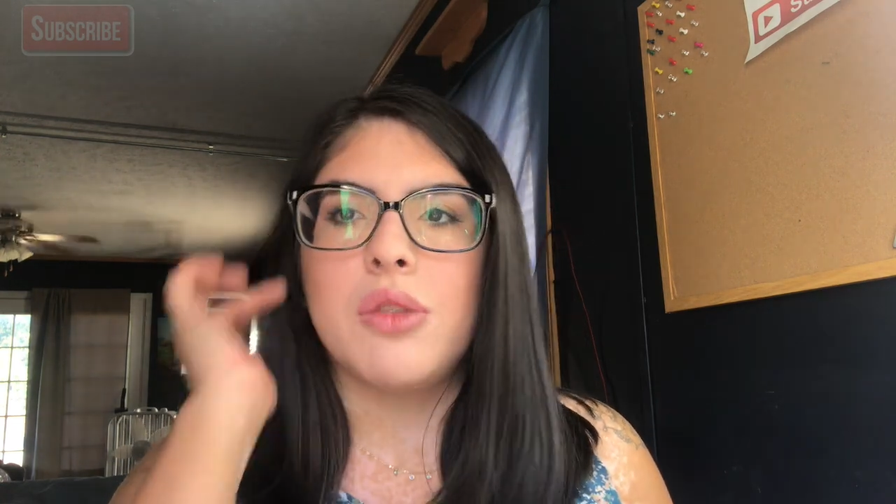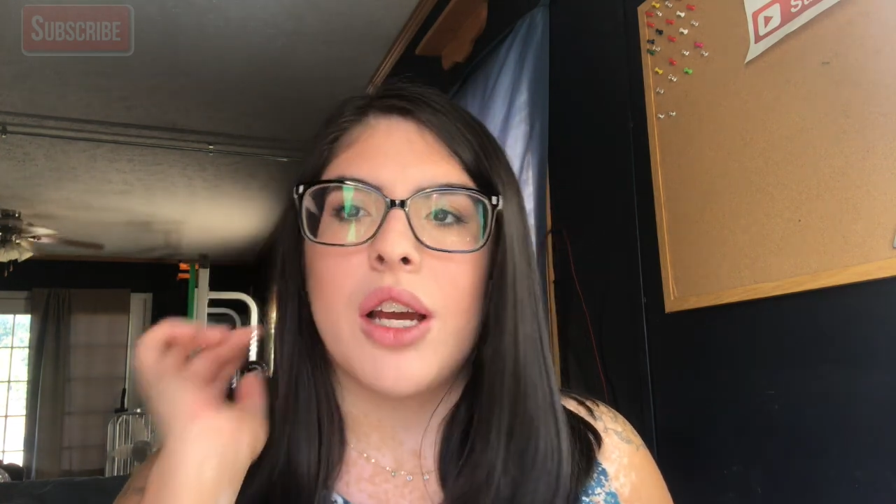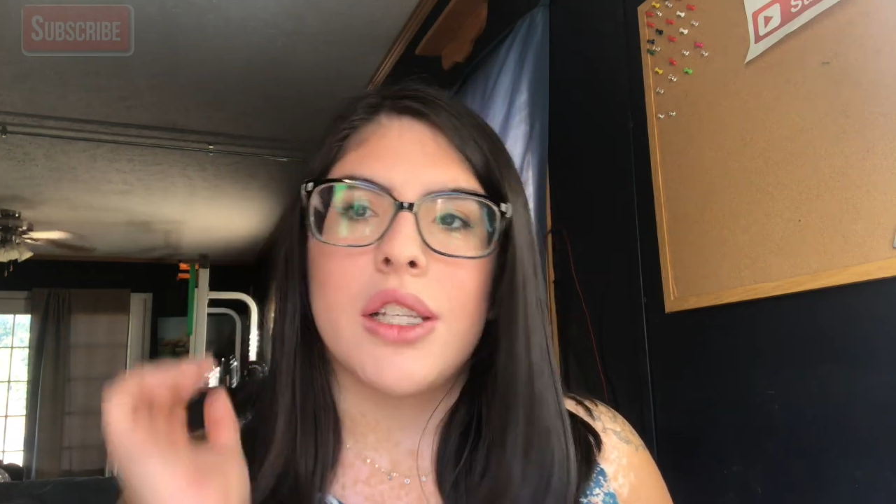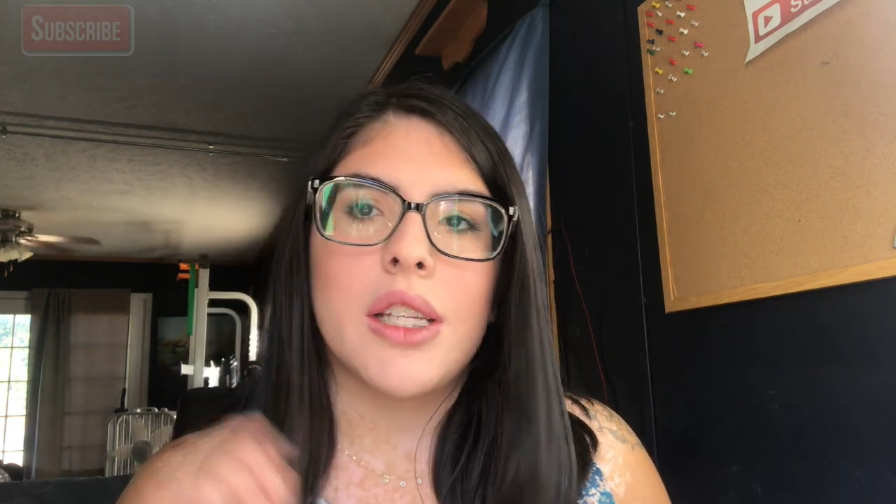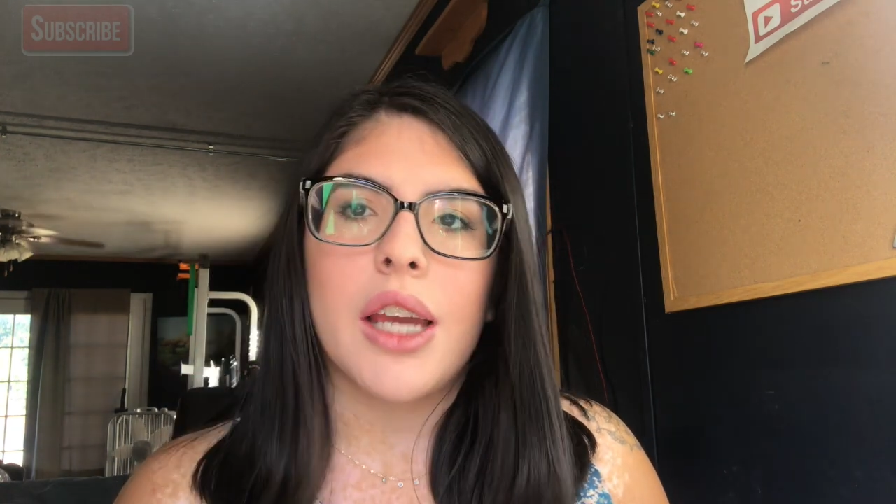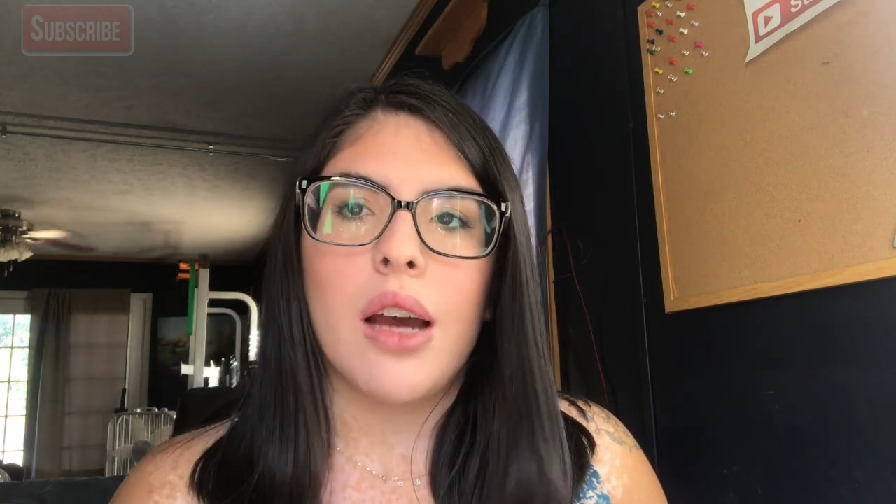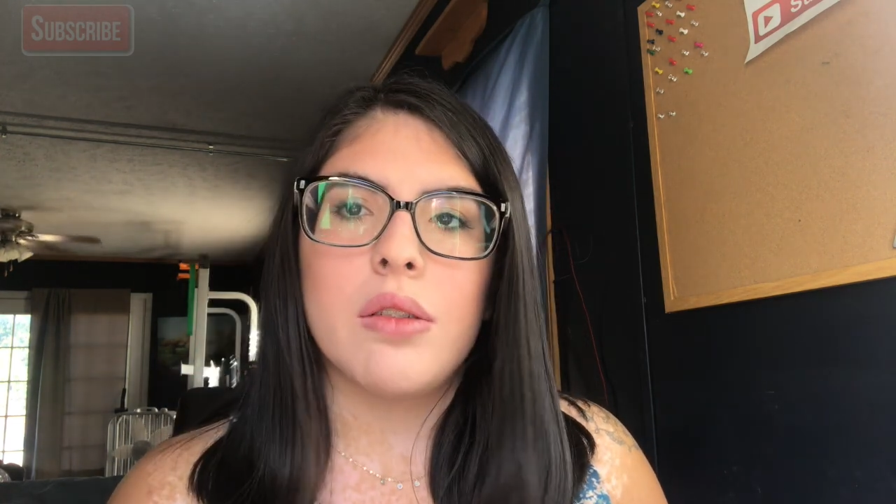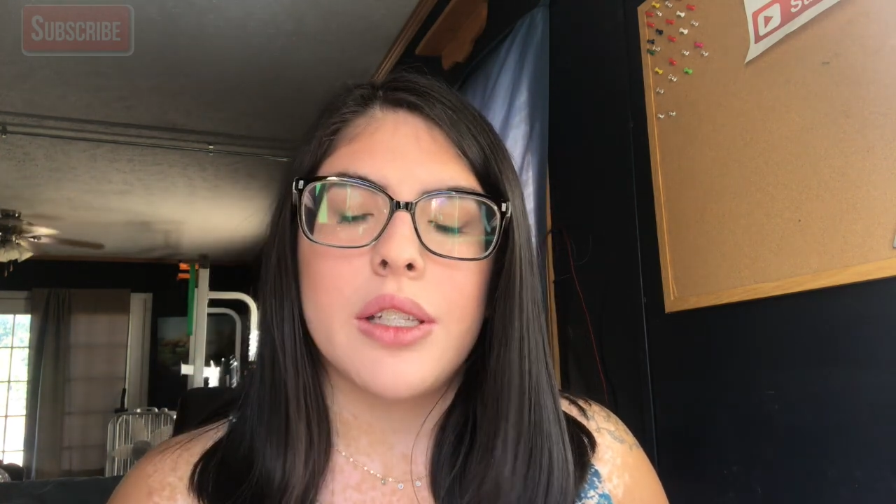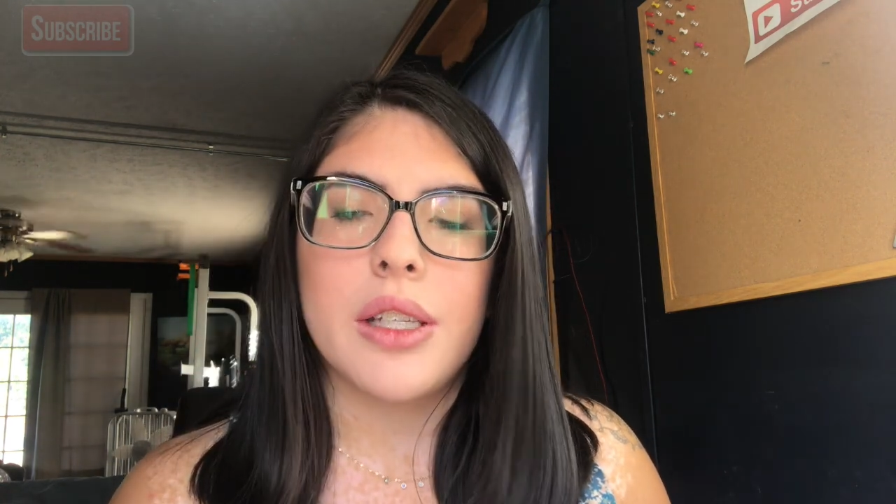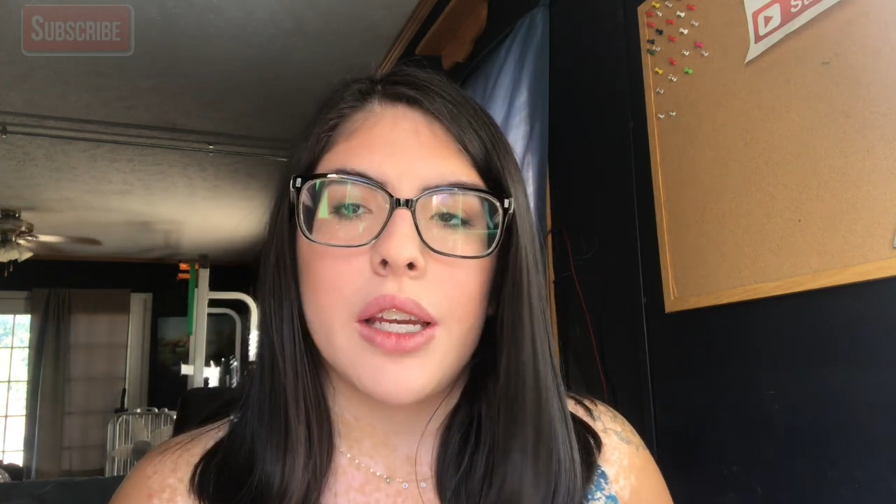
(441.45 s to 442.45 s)
testing
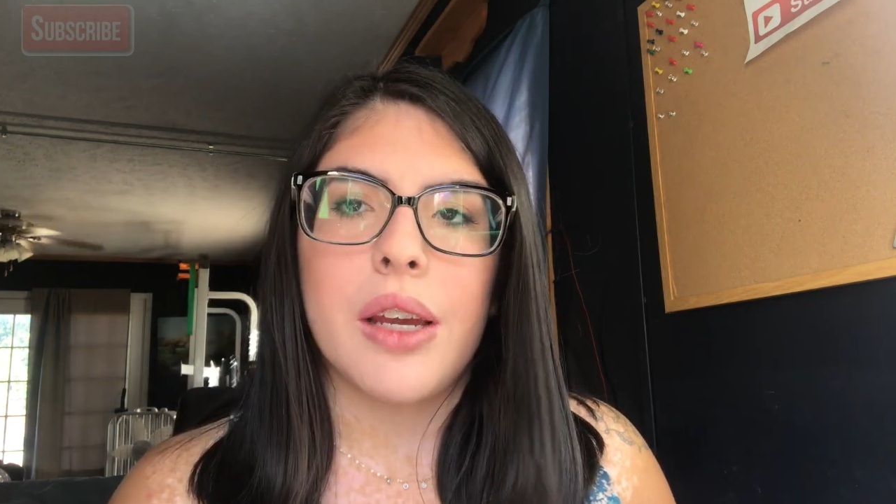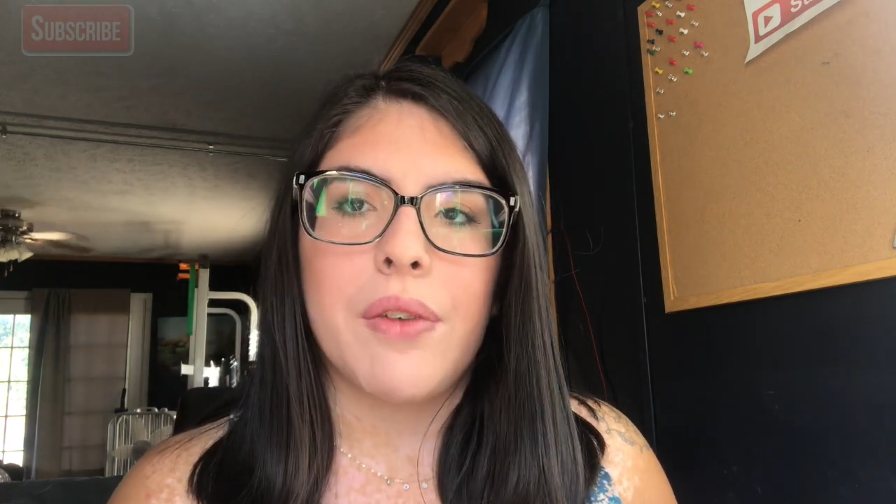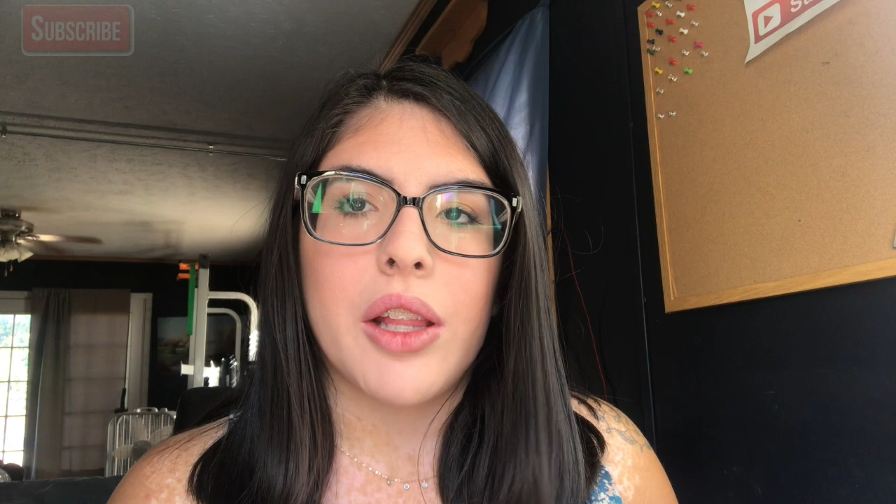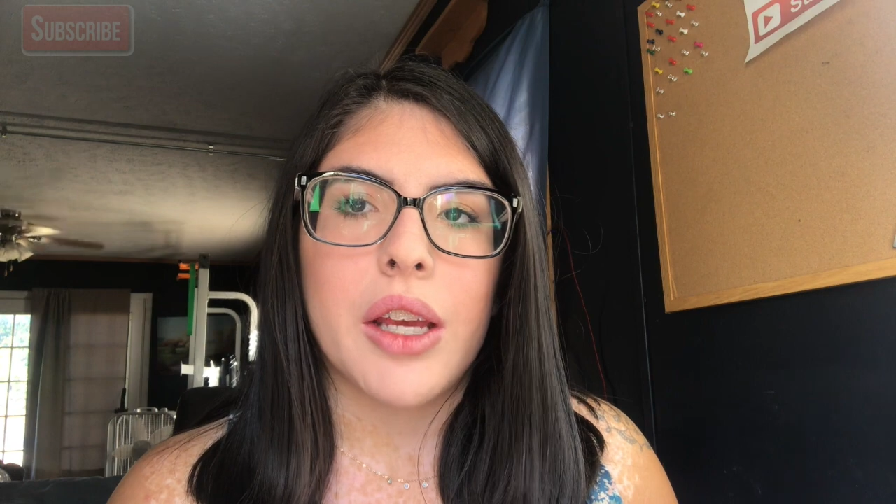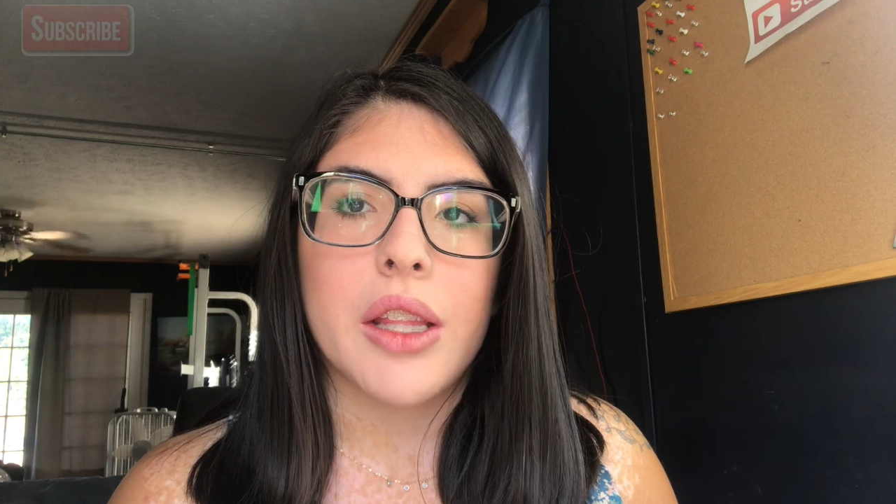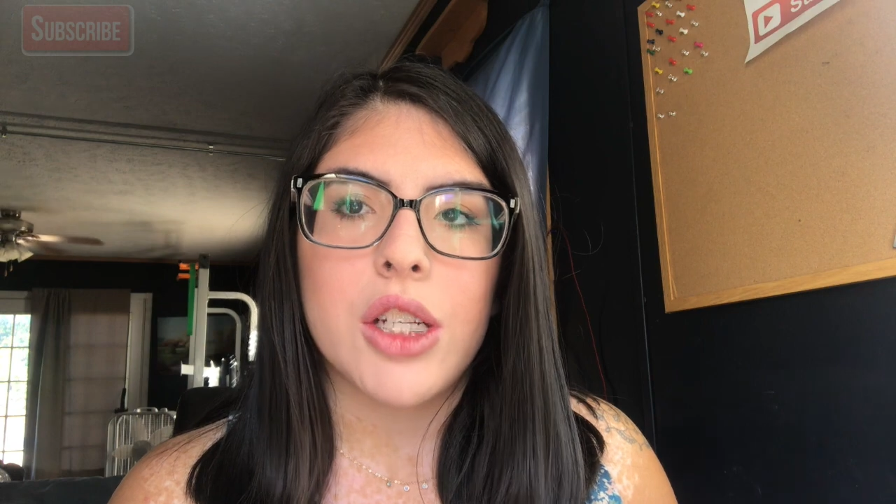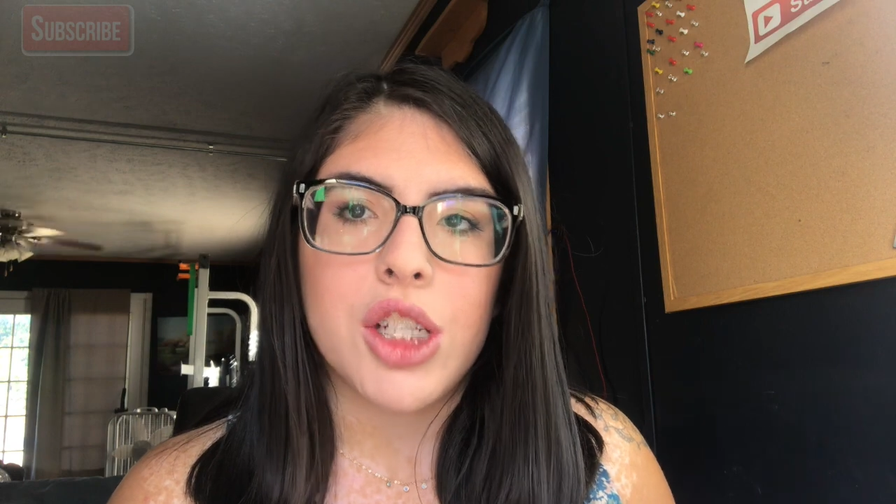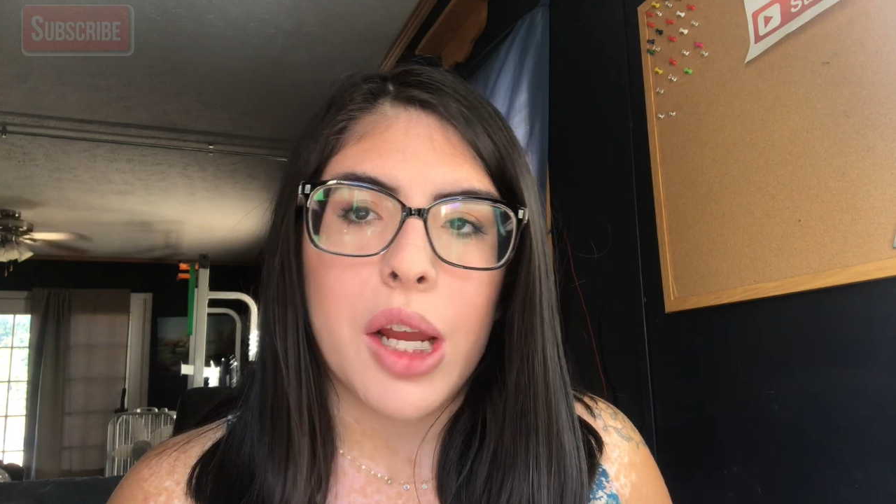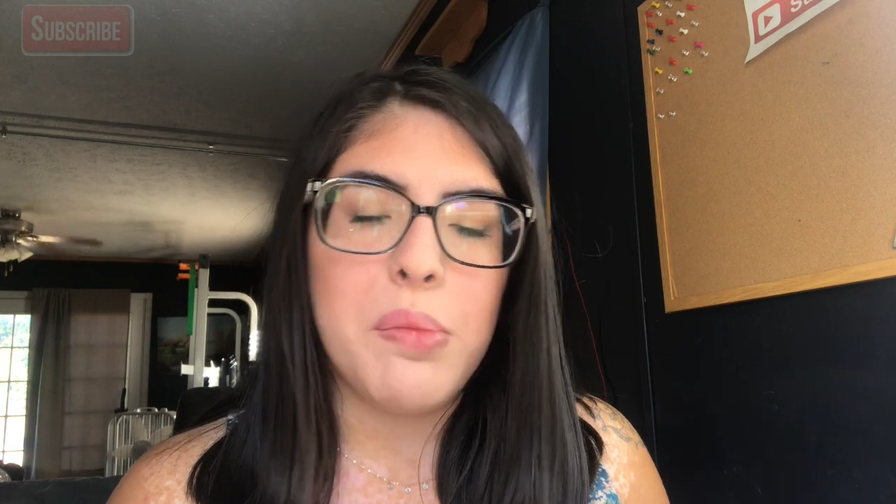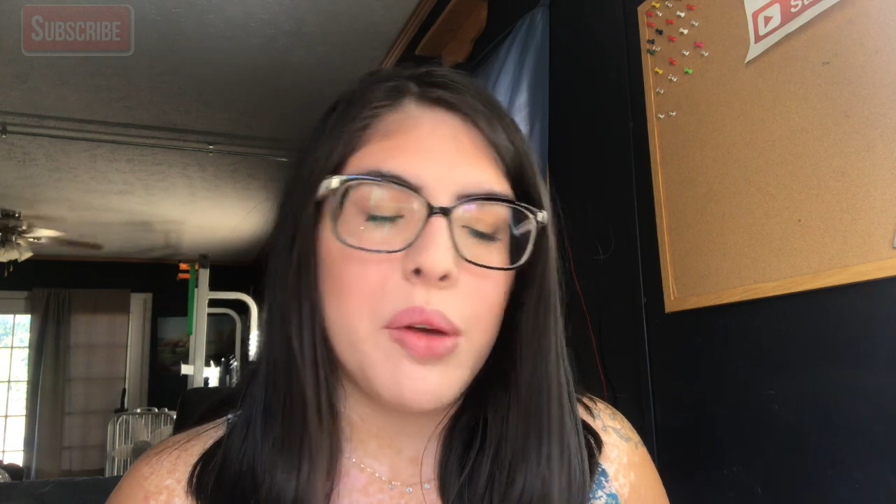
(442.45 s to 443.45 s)
out to see if I like the
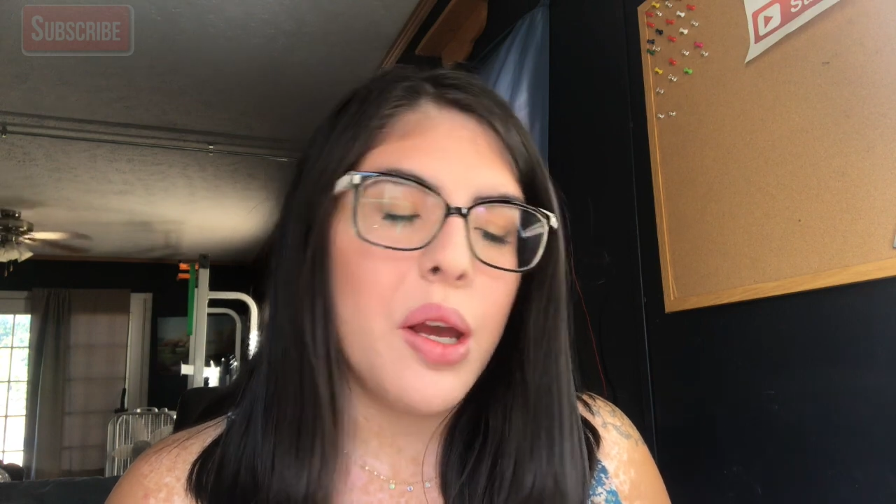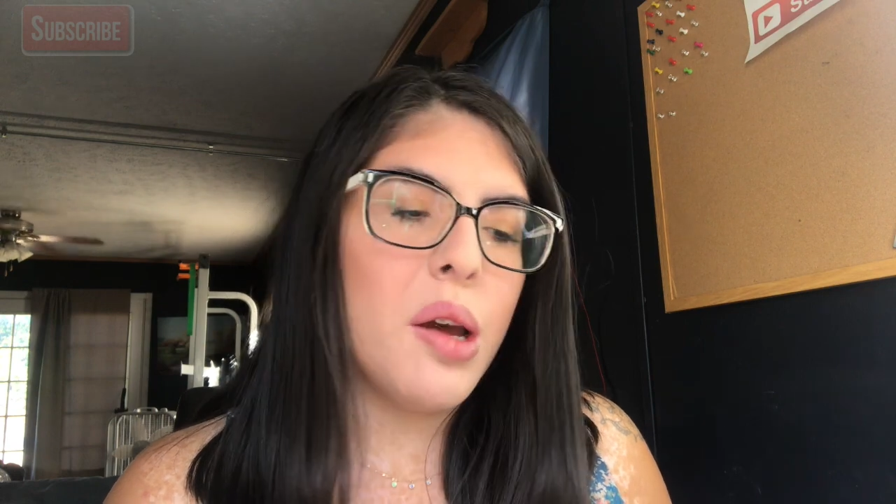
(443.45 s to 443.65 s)
shape,